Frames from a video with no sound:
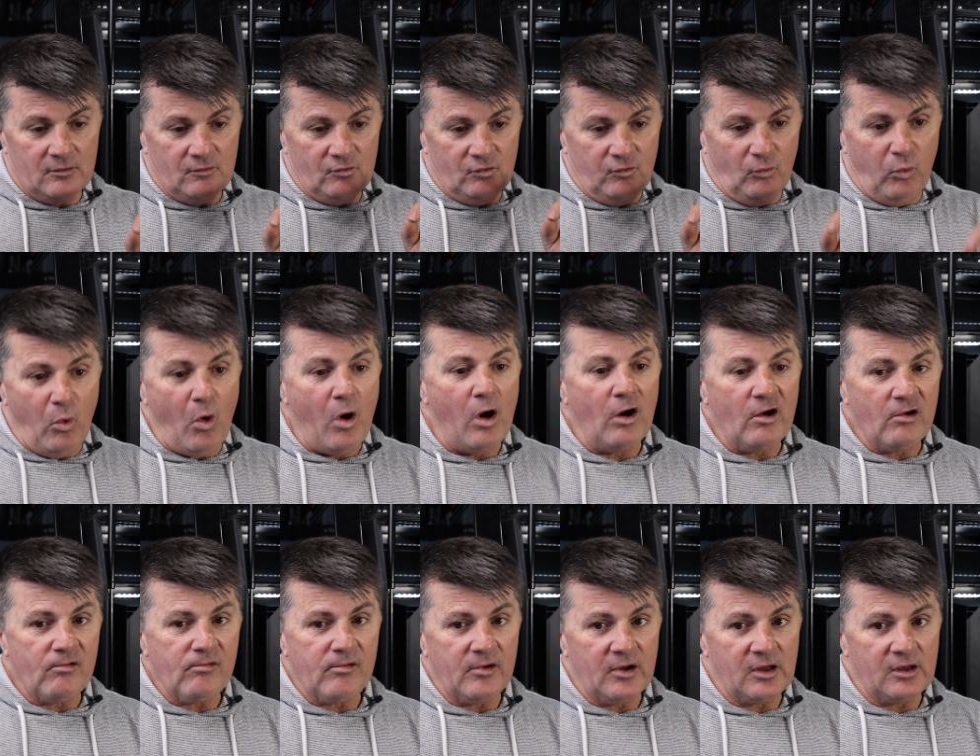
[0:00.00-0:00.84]
the
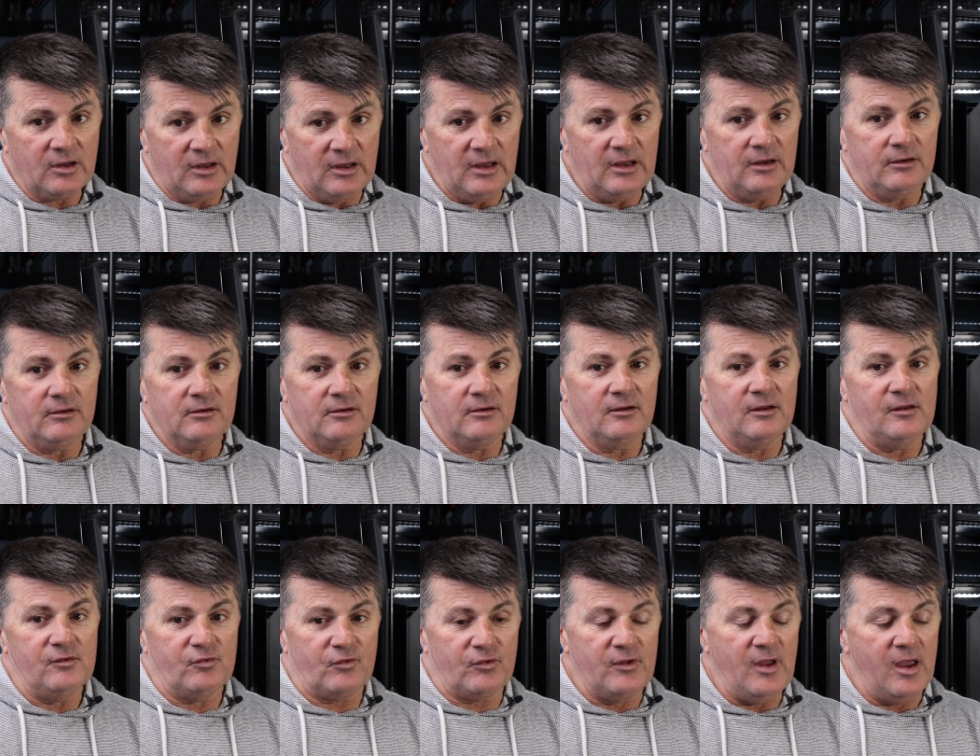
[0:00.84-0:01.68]
wiring kit
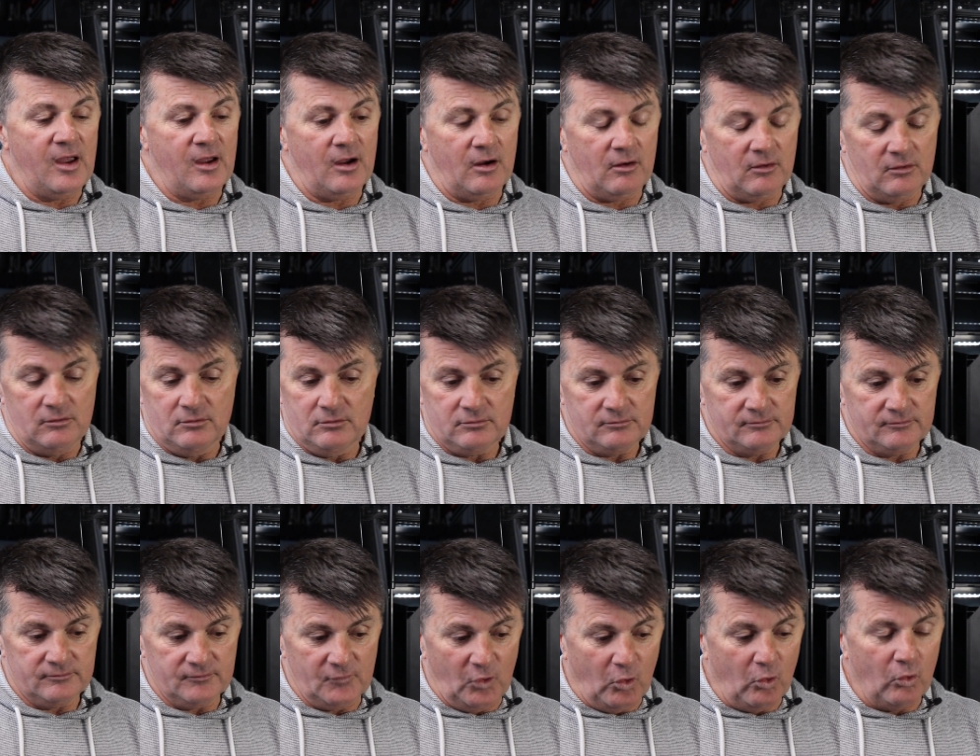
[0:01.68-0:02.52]
is now
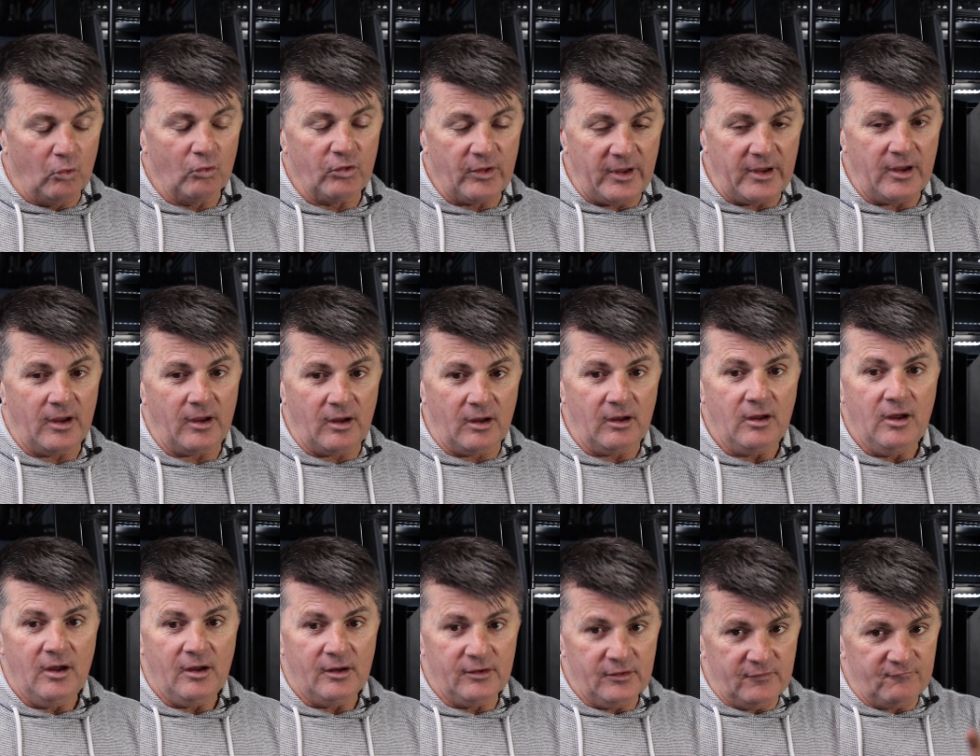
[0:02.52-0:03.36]
all there,
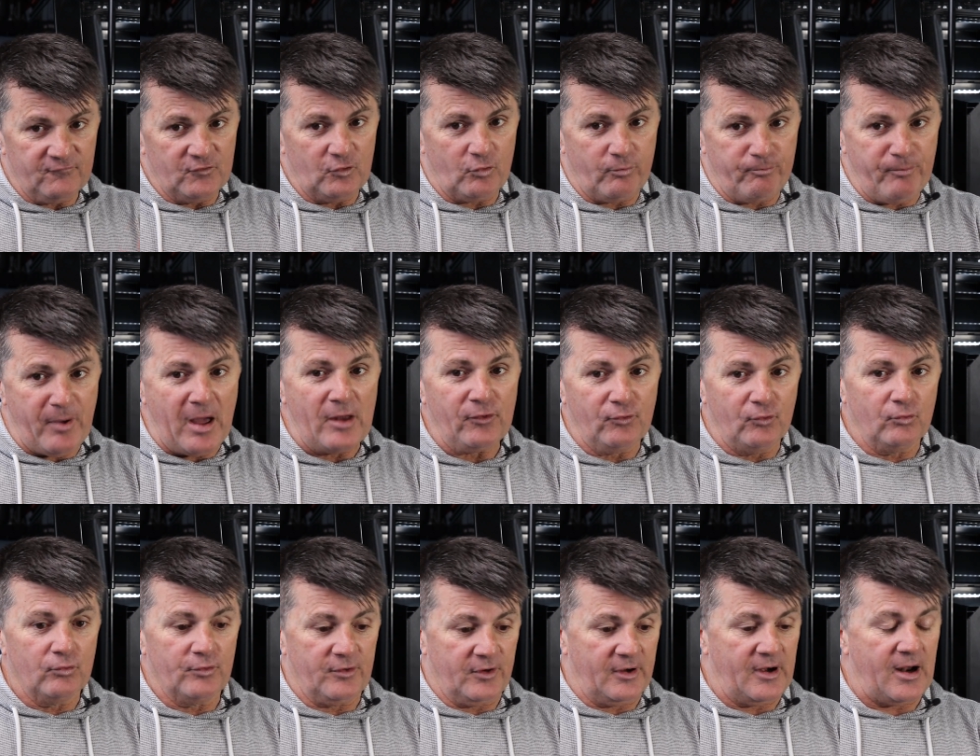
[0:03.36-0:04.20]
and they've just
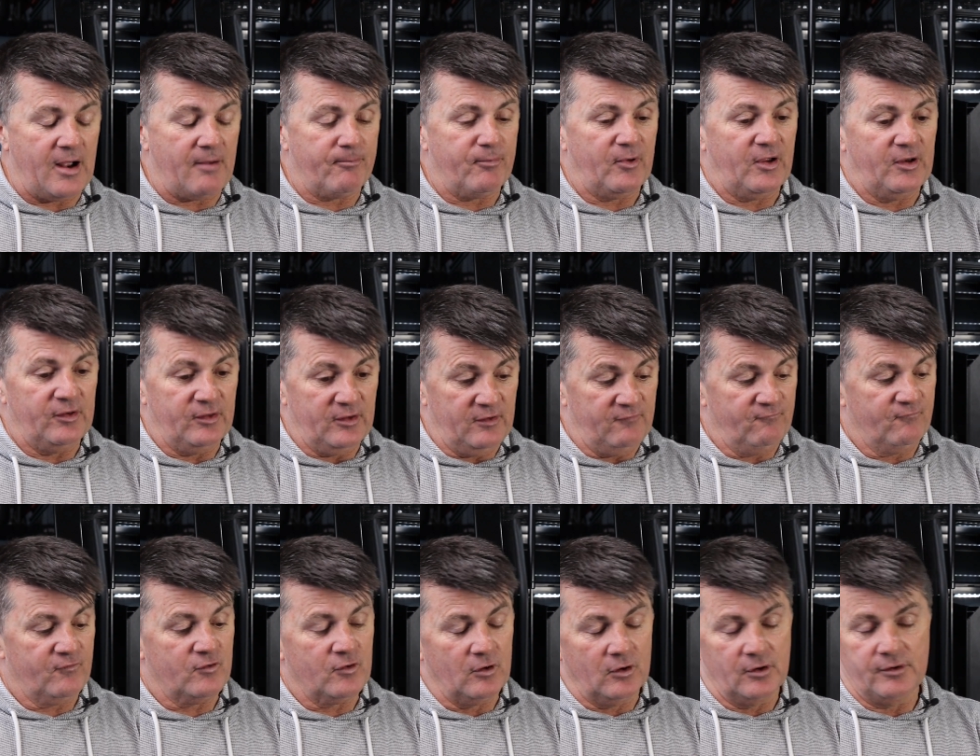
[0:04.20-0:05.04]
bundled it up and
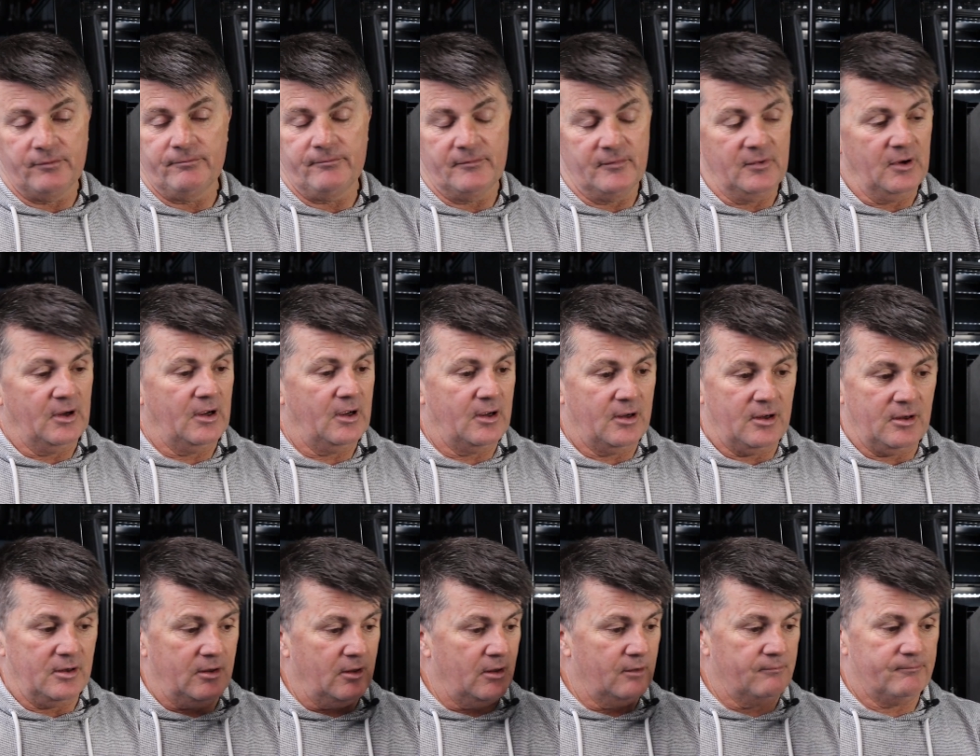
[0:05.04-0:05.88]
they've got
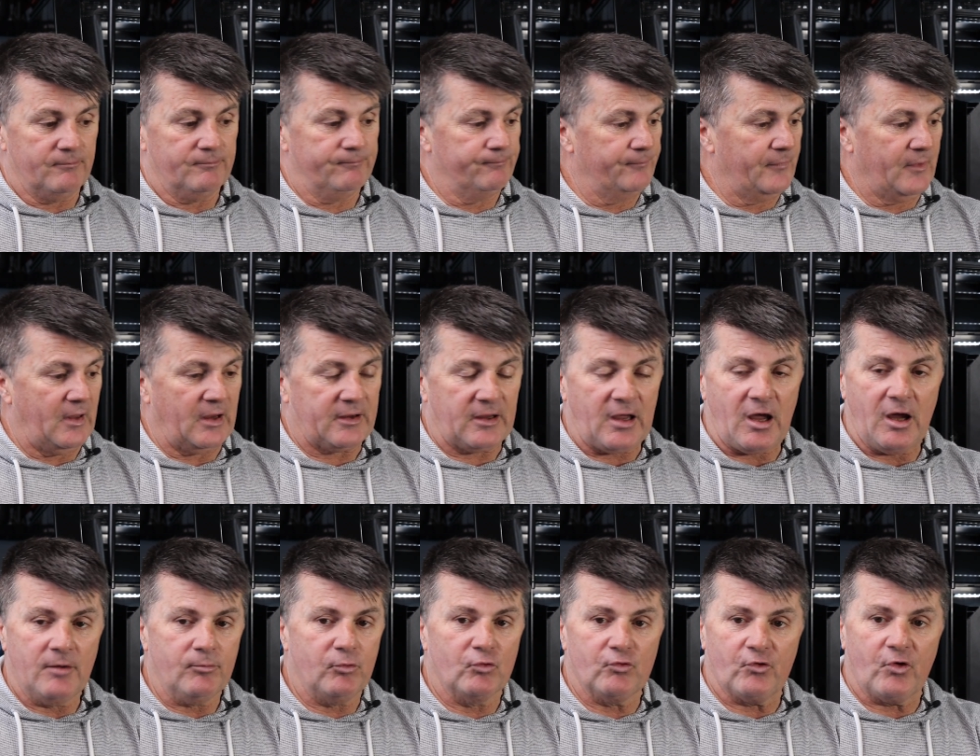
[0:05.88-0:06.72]
a
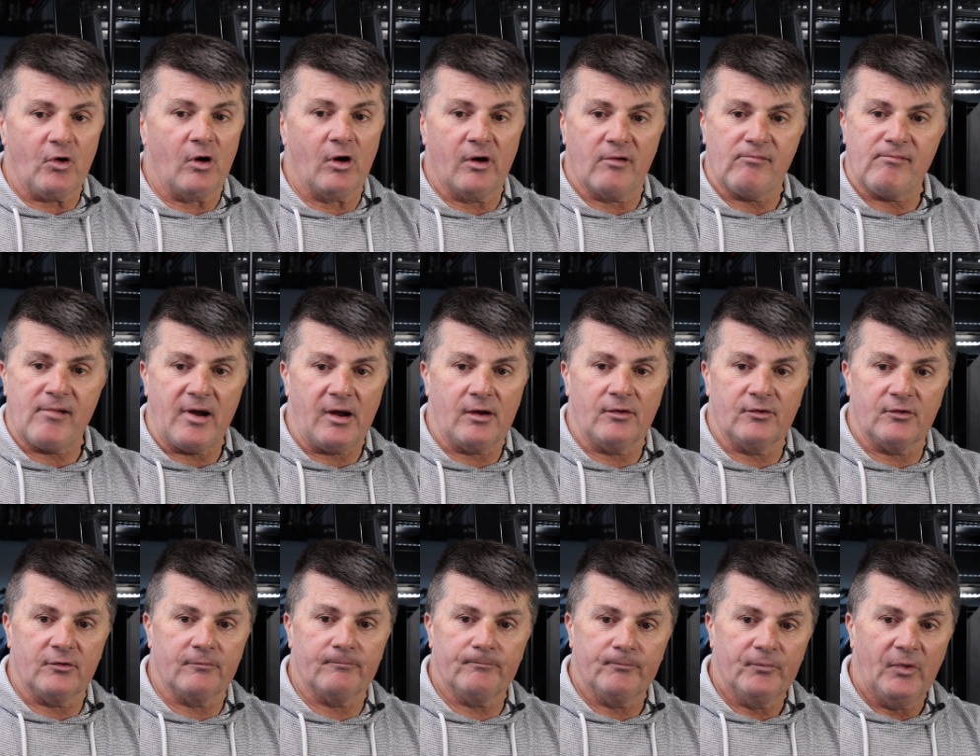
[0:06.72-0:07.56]
cable tie around
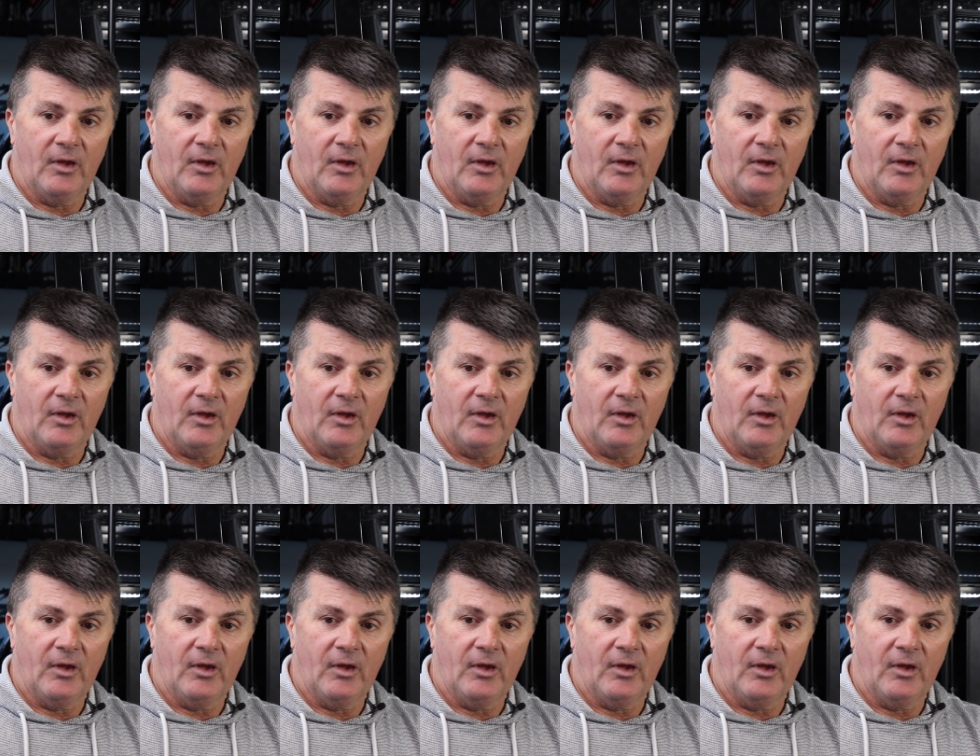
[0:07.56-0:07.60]
it.